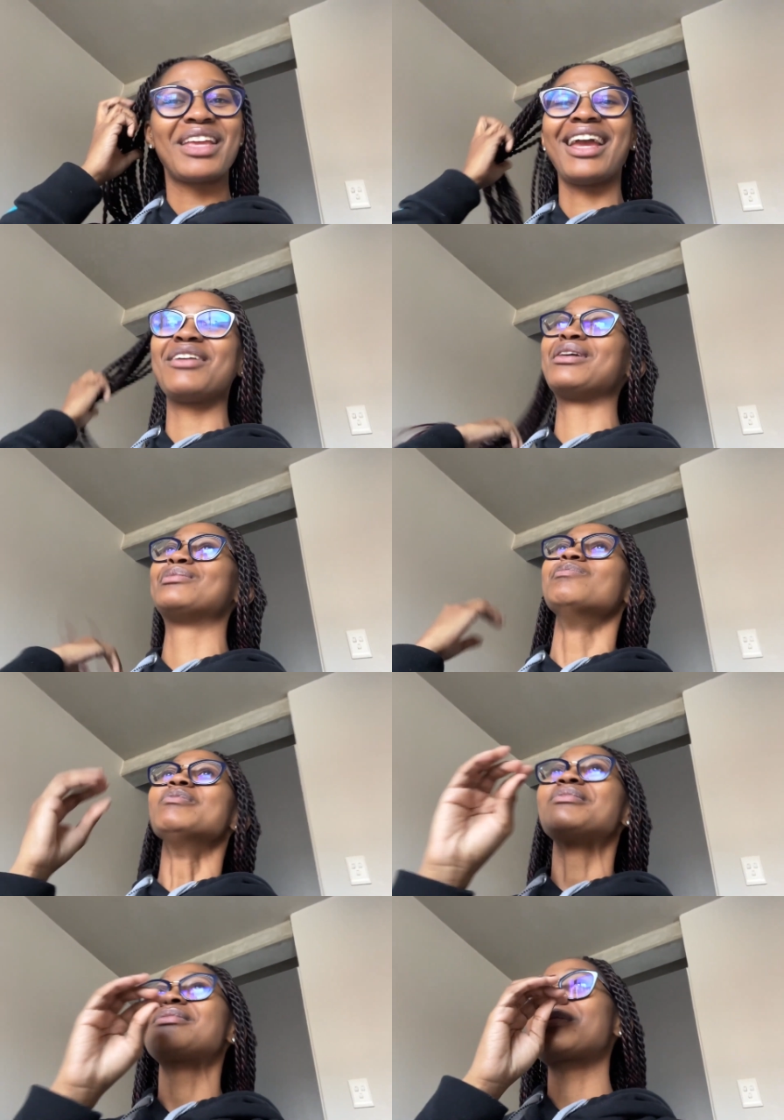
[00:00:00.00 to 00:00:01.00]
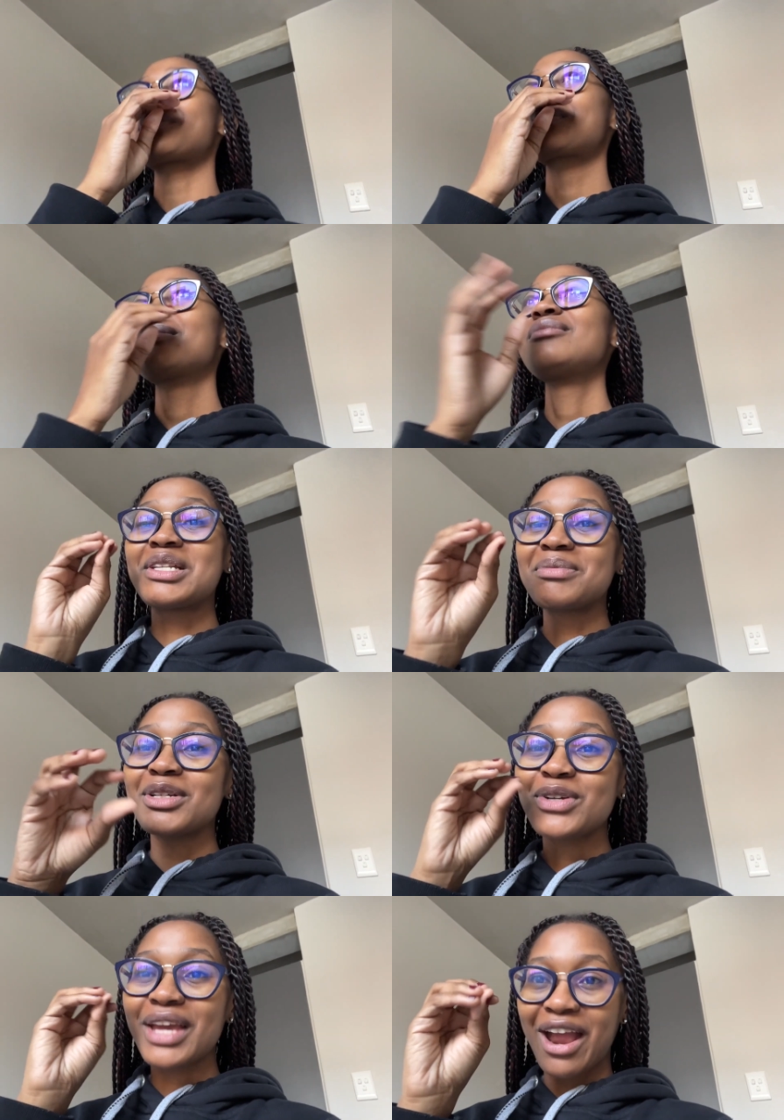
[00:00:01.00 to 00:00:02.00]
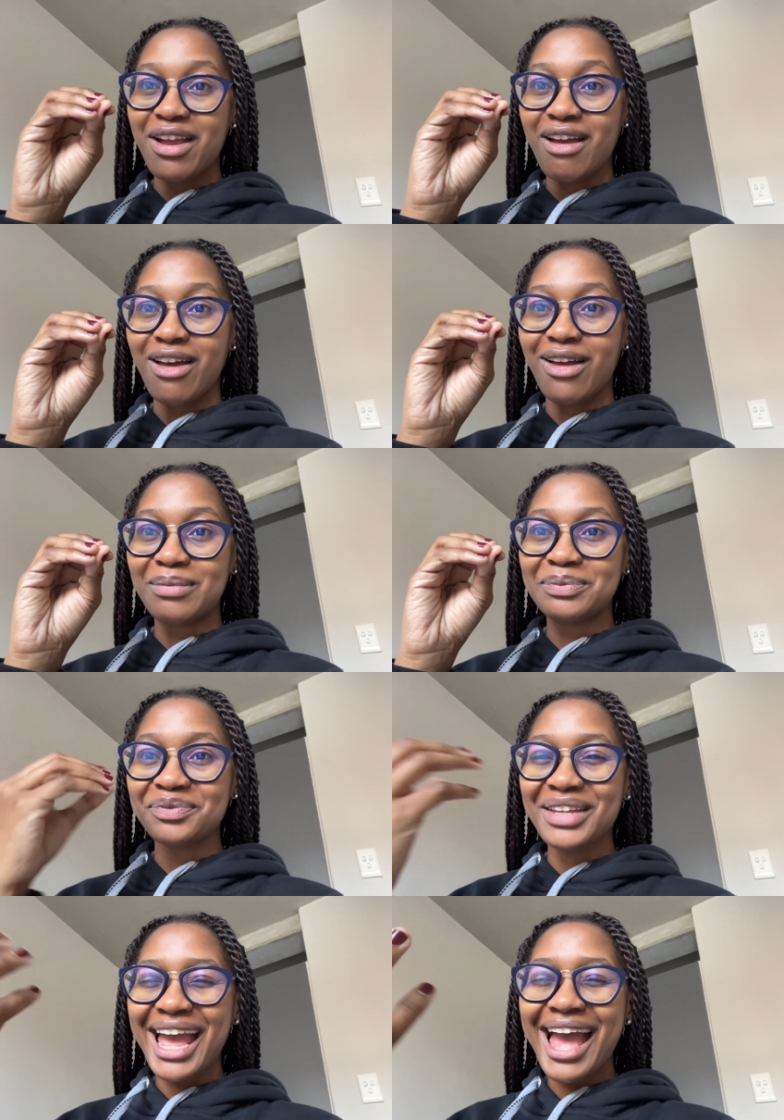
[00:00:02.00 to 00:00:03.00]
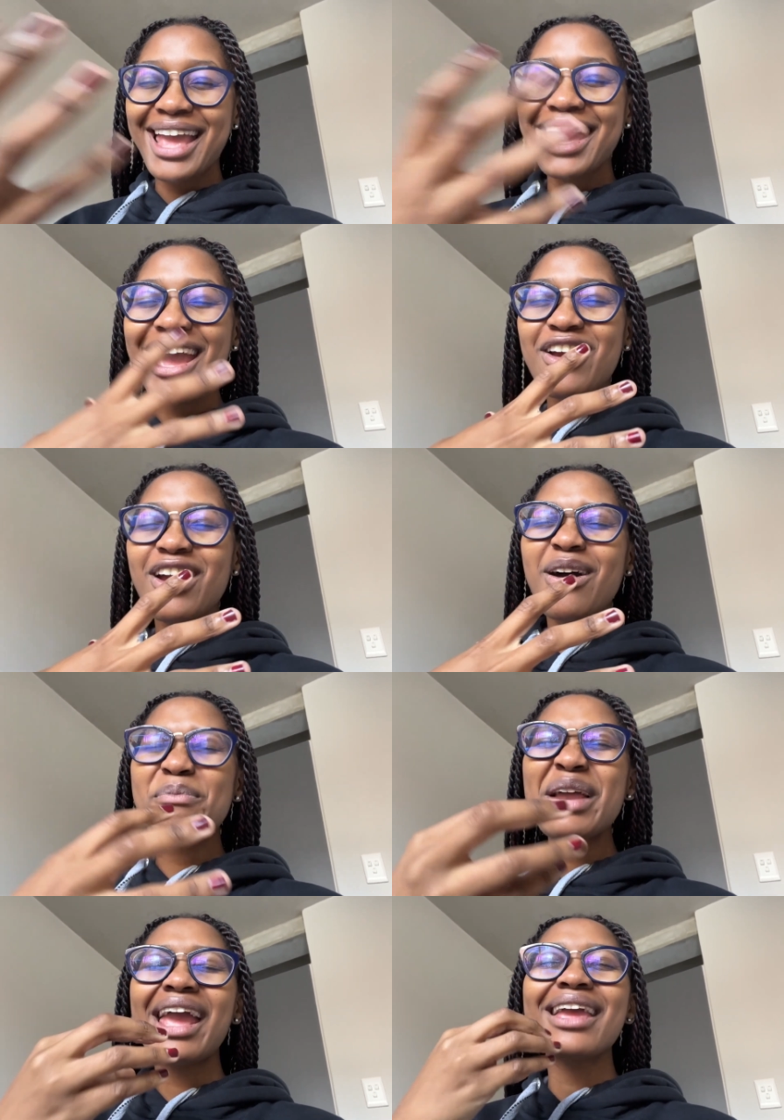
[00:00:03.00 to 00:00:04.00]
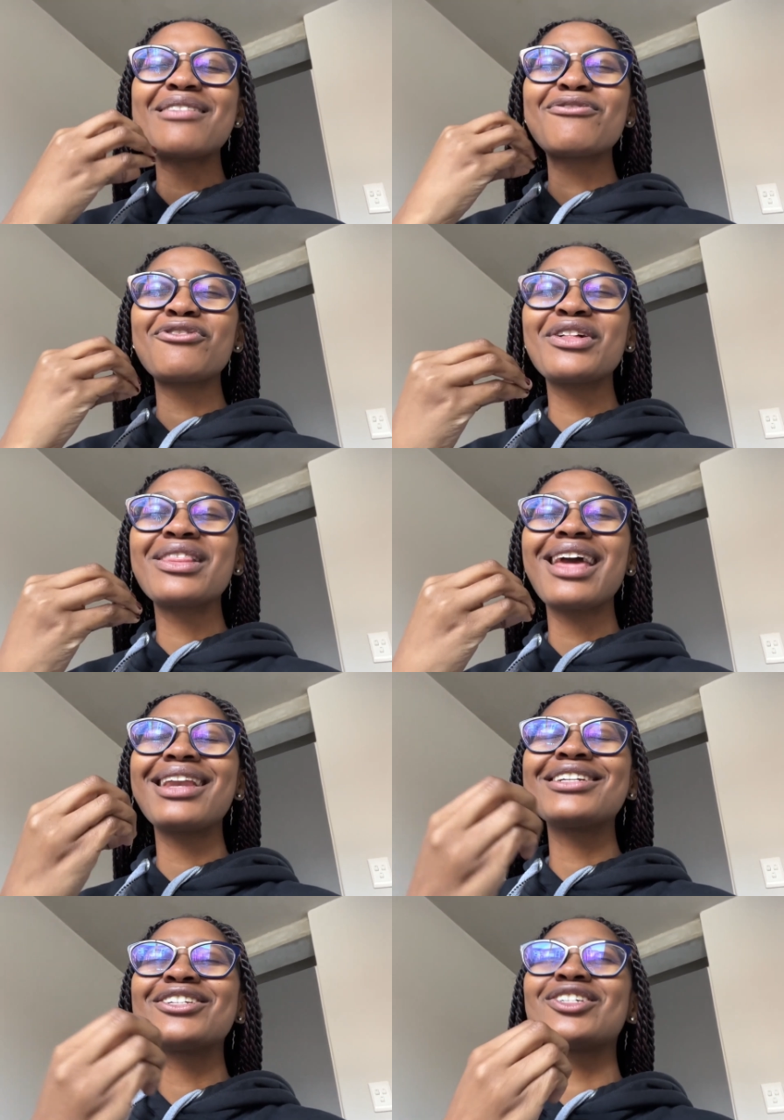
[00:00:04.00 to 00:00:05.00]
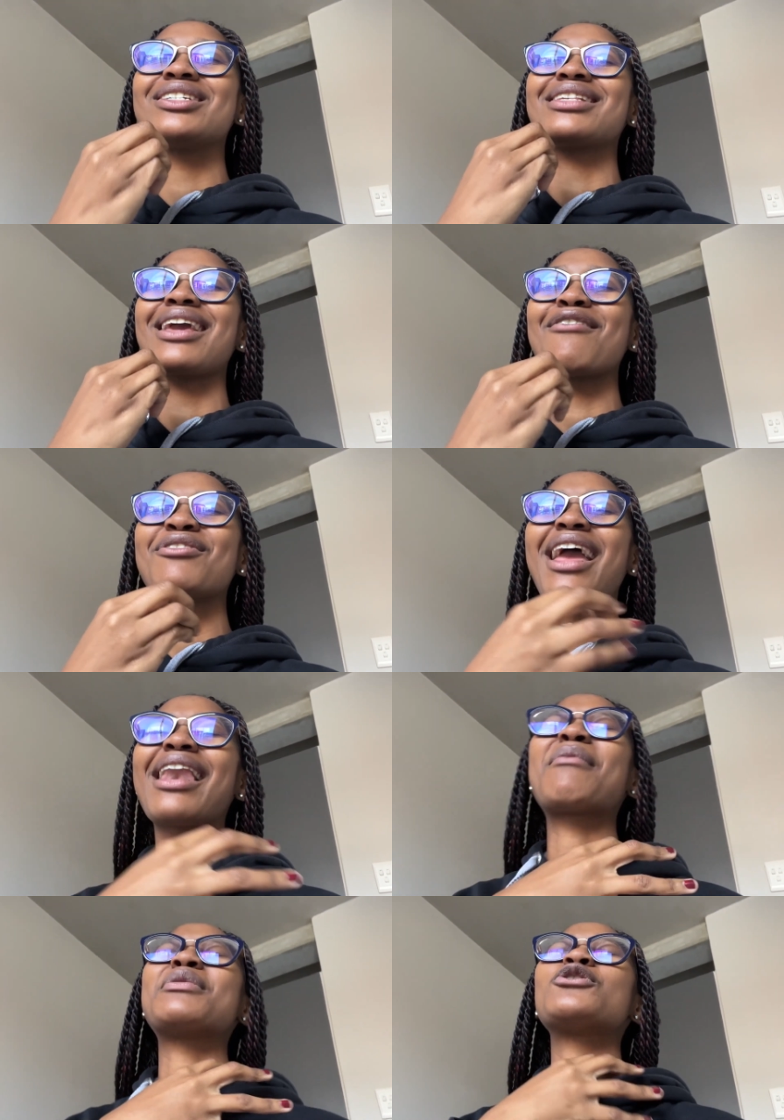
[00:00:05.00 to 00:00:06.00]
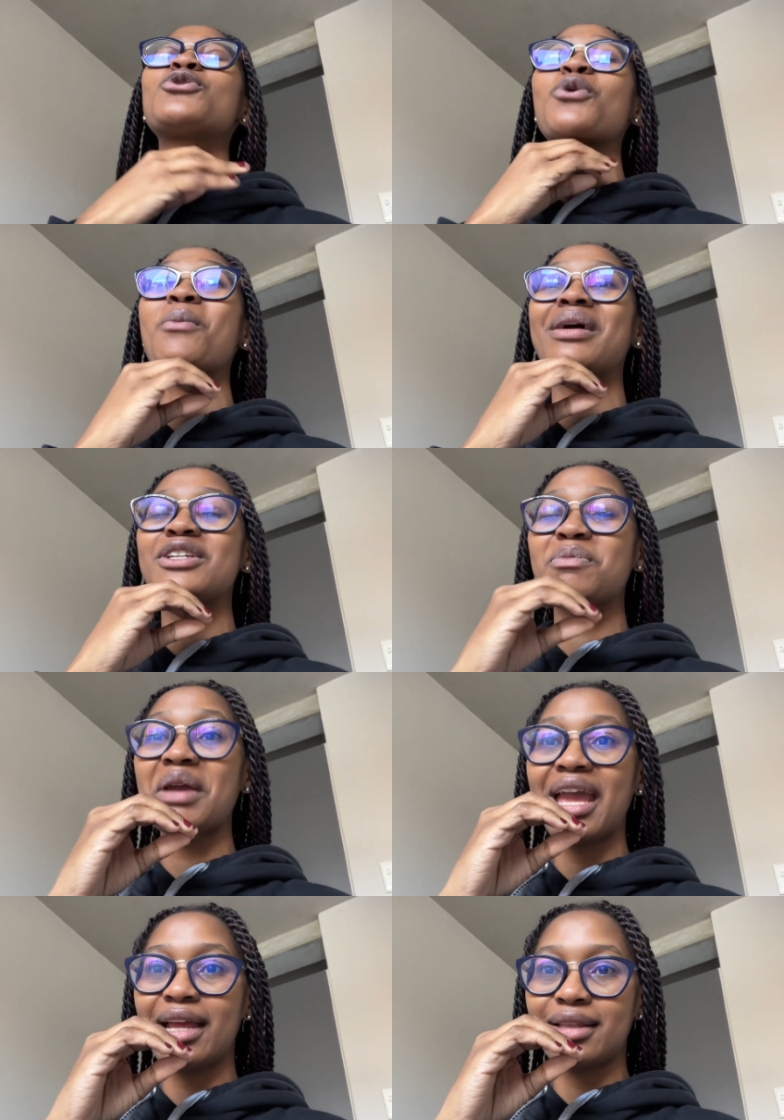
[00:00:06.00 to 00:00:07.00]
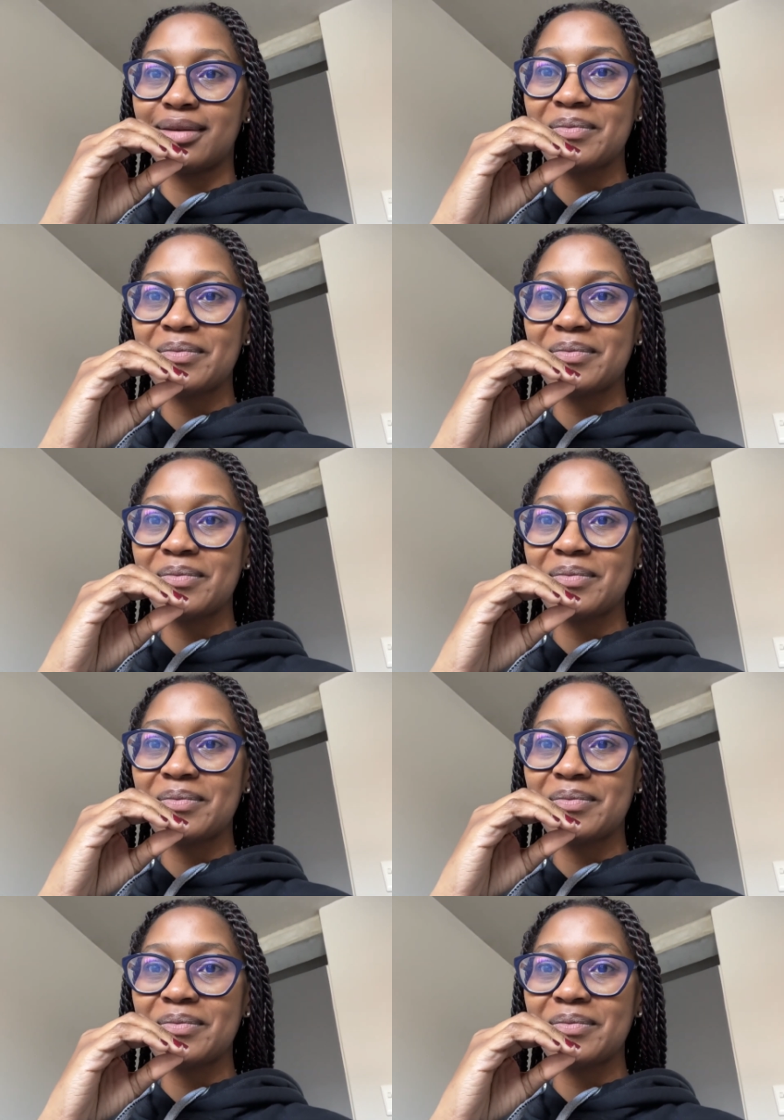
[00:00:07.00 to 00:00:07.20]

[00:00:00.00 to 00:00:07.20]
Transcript: Anyway, my daughter wants me to carry her. I carry her, but I can feel that she's heavy and I'm in so much pain.